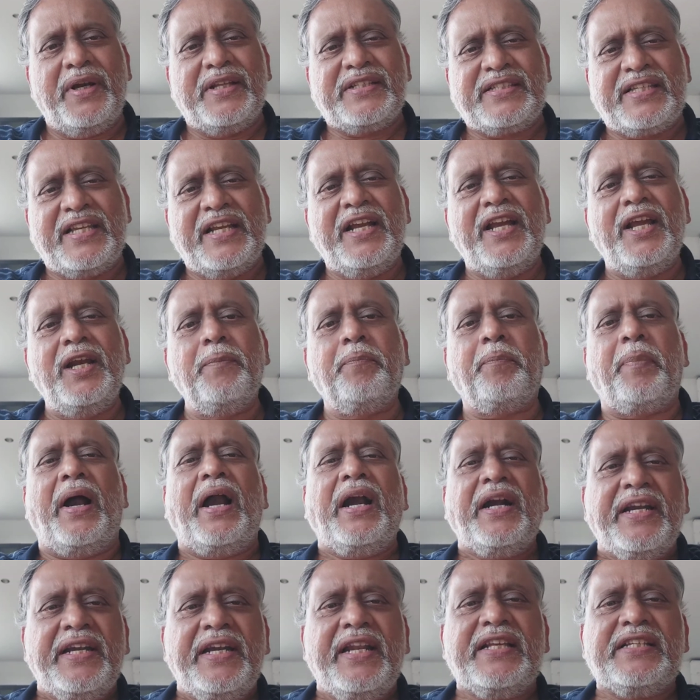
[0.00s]
a single
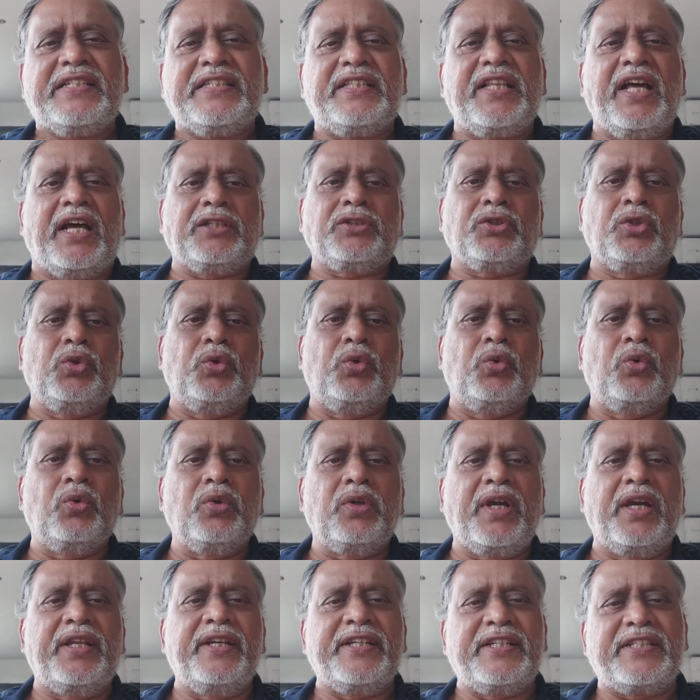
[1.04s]
Panini's Dhatu
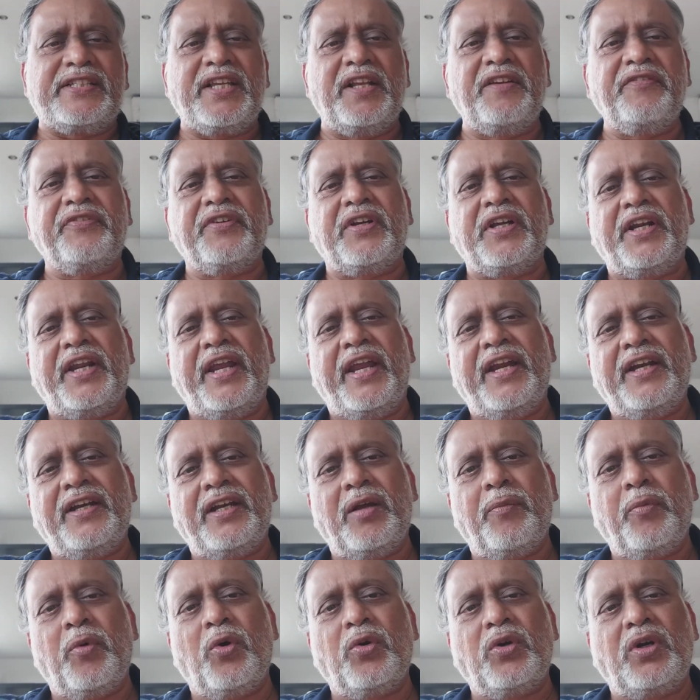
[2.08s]
can itself create
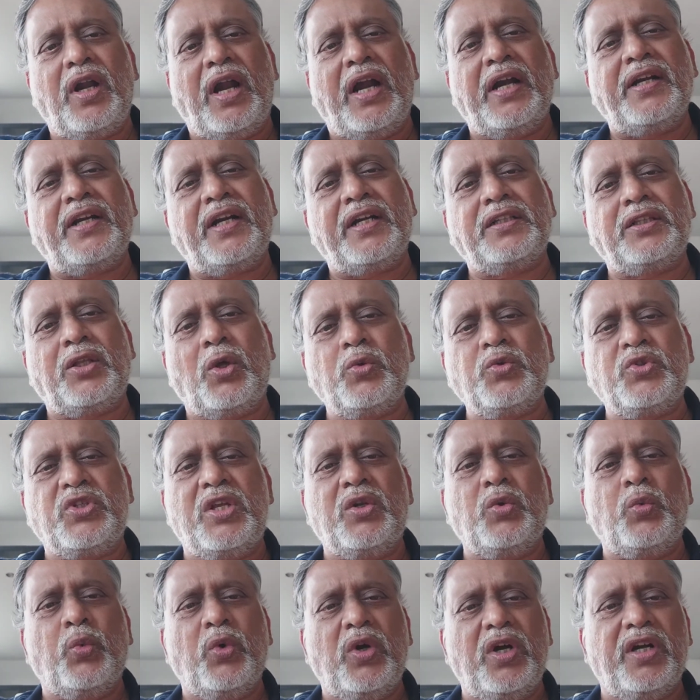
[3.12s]
about
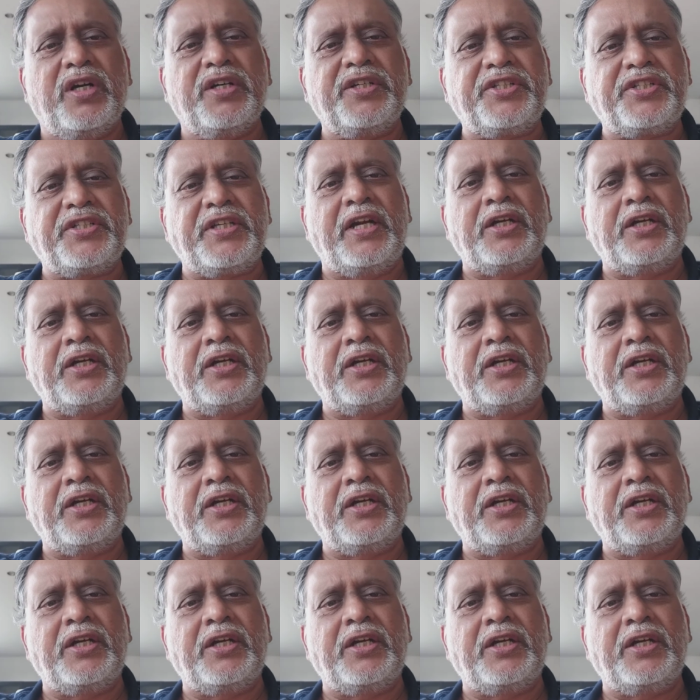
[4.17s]
100,000 words,